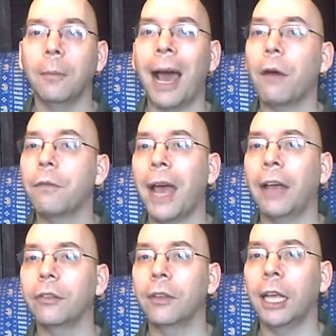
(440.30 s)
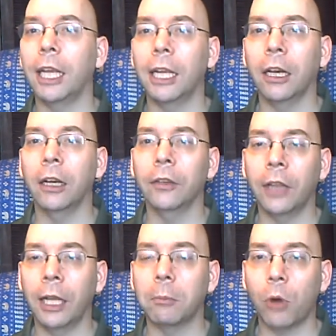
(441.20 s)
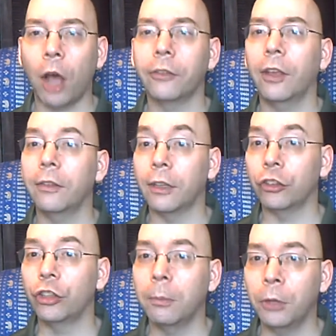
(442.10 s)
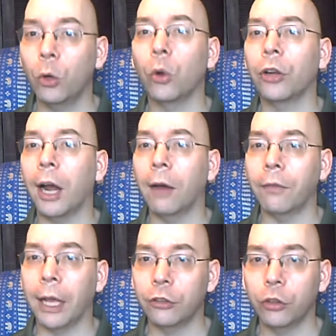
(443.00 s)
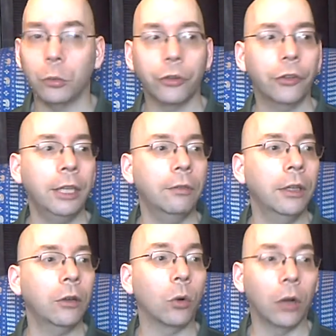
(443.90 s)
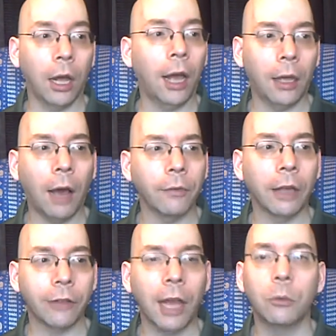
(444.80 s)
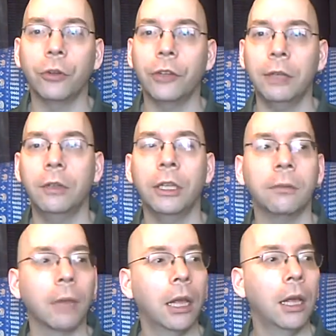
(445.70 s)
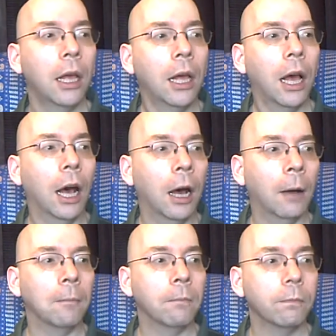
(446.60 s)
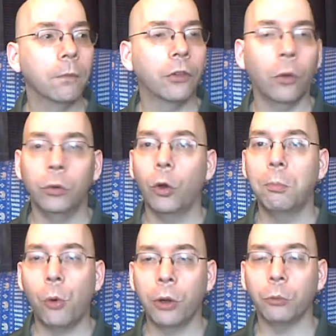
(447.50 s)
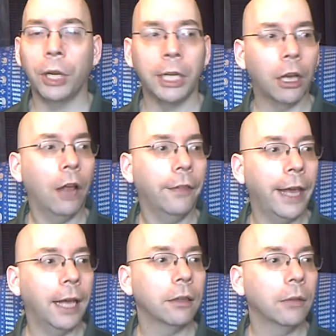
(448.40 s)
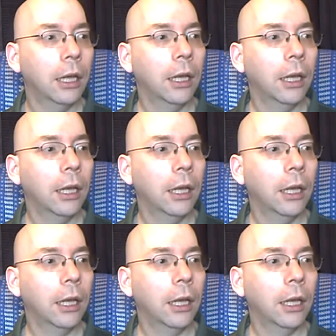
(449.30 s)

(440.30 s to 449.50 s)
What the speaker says: how fast they process and ship the order, how fast you receive it, or how fast I received it. So no point rating on that.